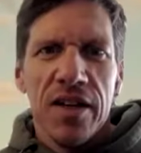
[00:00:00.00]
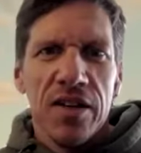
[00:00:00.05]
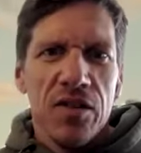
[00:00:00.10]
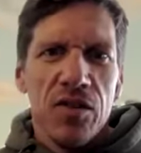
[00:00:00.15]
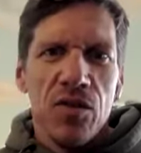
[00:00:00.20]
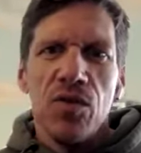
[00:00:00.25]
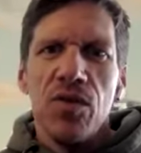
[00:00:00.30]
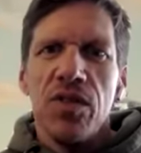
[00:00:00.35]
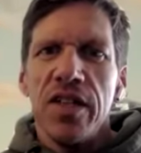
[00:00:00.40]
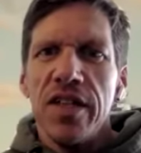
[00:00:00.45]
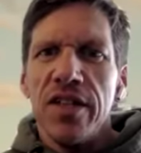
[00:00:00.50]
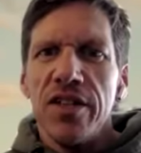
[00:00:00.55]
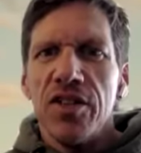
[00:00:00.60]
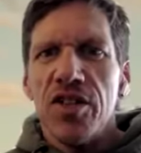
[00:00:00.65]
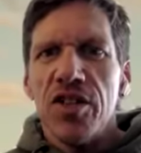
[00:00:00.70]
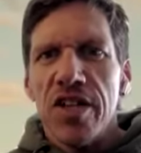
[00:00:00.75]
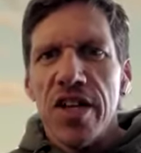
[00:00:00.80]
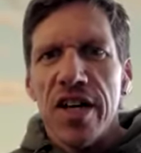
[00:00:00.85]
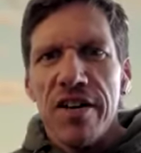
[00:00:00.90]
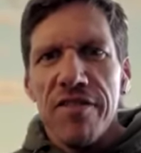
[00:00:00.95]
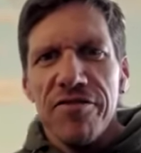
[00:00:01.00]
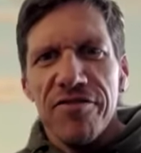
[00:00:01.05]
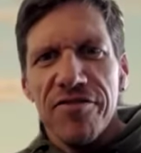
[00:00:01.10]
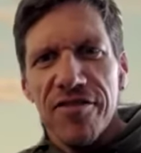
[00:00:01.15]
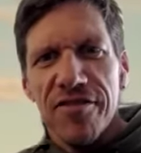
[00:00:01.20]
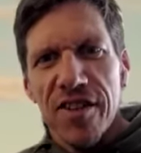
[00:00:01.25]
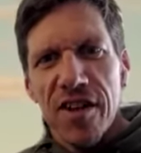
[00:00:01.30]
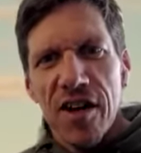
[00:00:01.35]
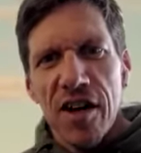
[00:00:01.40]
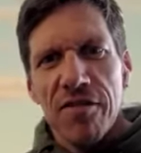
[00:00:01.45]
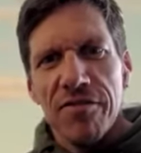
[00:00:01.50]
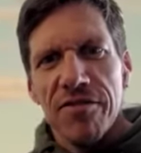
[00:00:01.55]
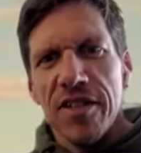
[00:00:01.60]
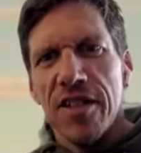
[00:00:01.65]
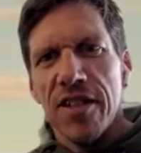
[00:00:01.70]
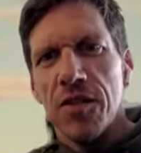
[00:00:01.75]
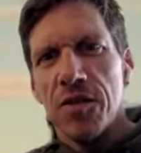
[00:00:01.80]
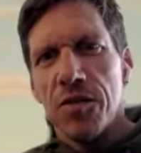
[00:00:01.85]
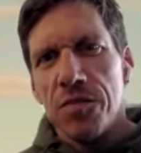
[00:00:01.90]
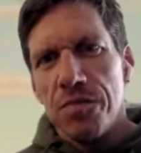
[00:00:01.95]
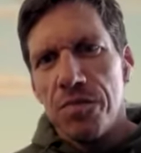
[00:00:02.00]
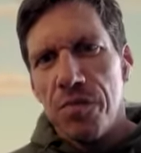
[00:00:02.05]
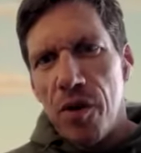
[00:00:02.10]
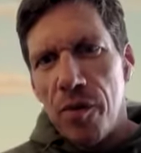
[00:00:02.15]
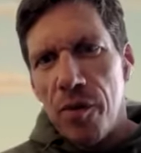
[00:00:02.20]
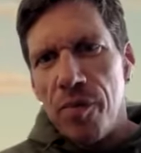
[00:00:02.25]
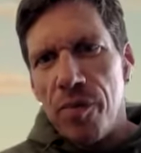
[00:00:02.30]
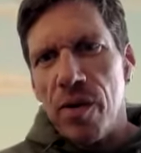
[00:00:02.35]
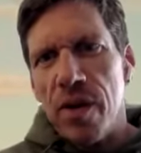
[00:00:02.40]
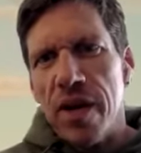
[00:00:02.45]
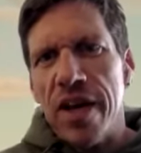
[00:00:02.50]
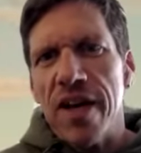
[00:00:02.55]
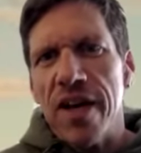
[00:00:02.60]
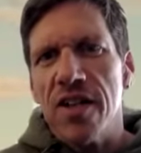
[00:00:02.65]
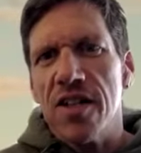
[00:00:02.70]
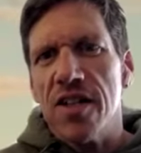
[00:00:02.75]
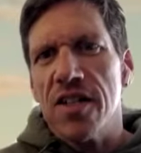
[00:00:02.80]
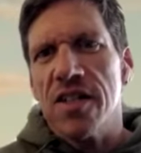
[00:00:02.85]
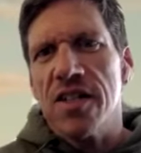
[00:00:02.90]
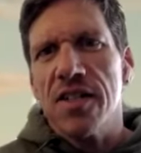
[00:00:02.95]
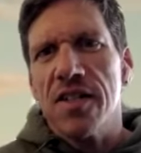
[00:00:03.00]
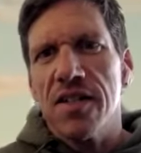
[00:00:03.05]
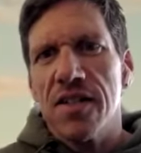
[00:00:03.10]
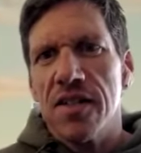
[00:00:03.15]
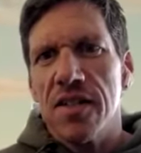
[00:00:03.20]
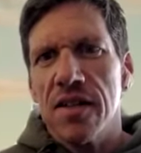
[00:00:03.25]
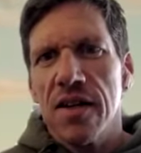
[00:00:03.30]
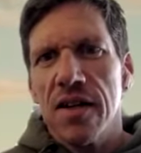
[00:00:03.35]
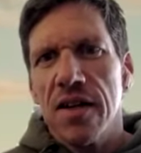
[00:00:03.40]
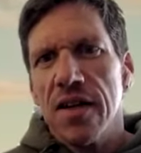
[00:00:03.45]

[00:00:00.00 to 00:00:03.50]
you see a shift of these populations